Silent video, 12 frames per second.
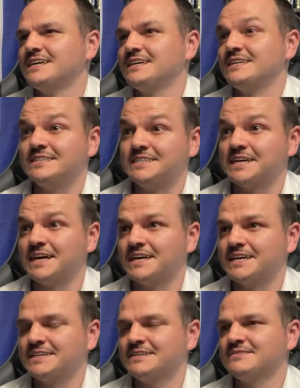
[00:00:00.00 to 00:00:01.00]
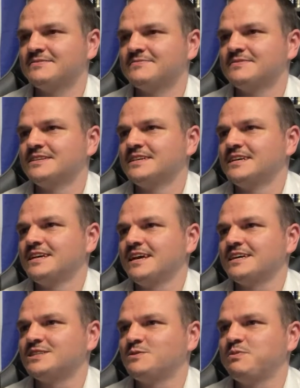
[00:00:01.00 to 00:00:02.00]
is saying,
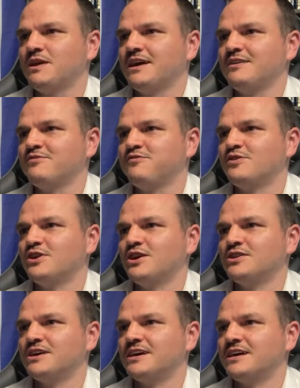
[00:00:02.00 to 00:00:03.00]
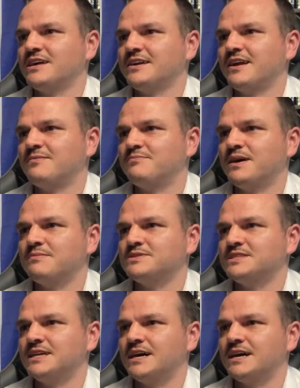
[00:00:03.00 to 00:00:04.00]
explain further Rambam's
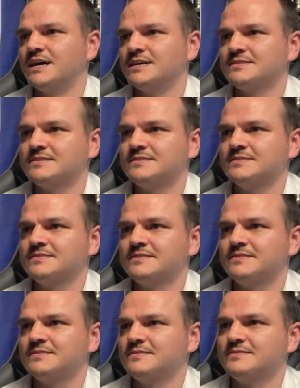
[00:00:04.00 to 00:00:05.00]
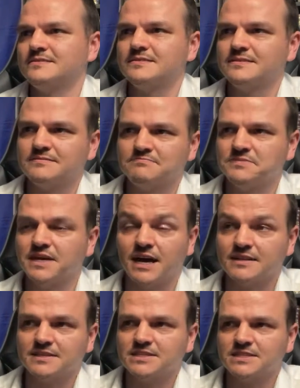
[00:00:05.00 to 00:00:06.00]
dat.
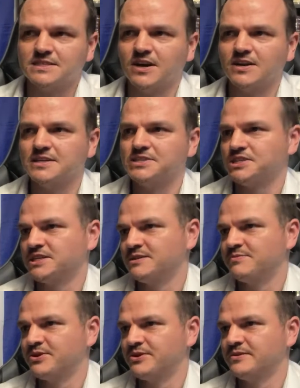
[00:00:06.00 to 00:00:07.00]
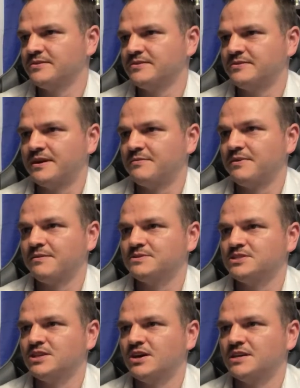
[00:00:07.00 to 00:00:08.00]
Dat is knowledge in Hebrew. Rambam's
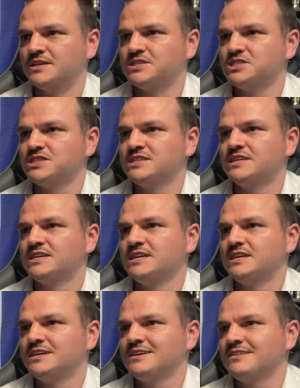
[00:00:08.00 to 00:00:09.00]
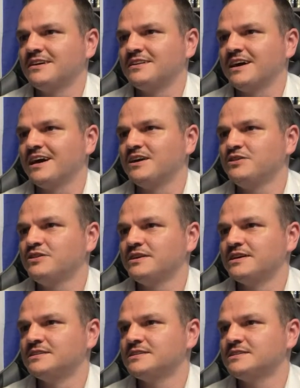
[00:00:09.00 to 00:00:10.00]
knowledge that
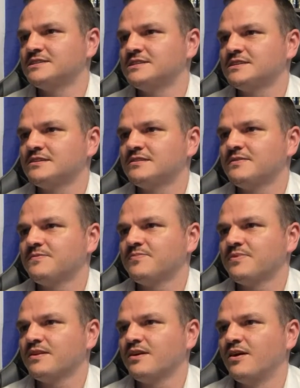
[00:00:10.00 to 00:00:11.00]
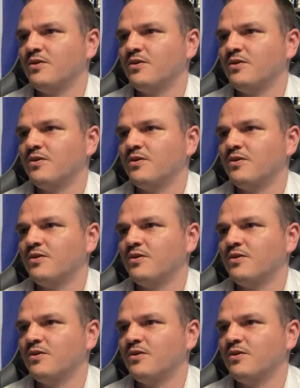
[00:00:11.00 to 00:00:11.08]
atheists are